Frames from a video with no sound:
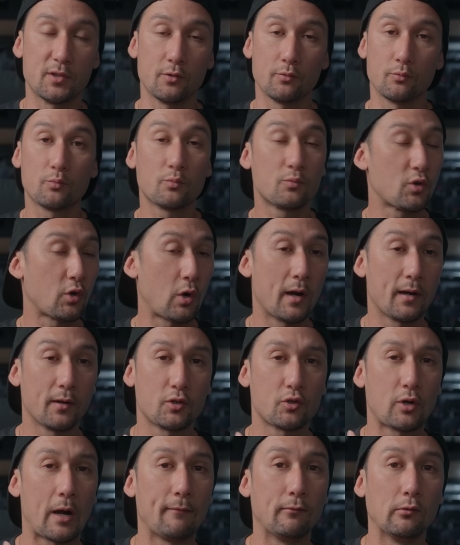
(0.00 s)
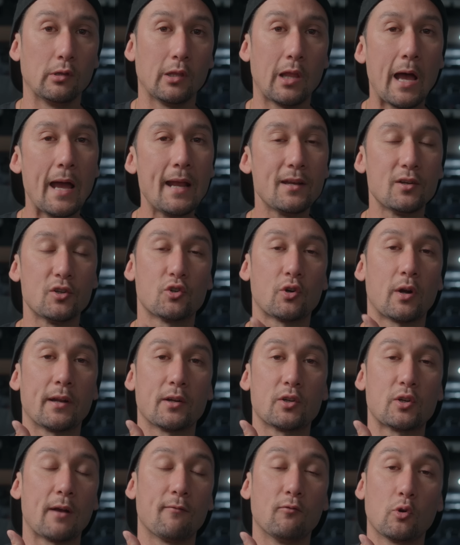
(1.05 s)
to trying to travel light and trying
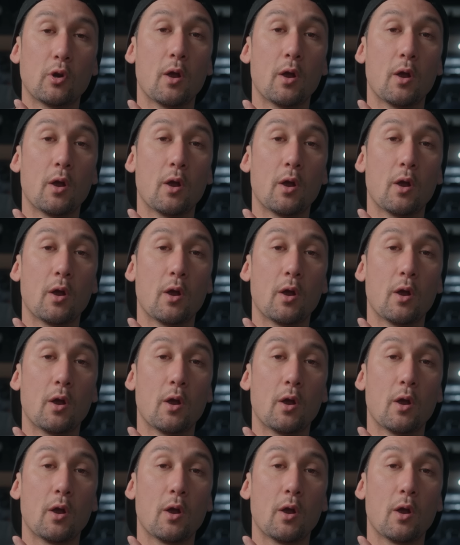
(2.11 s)
to travel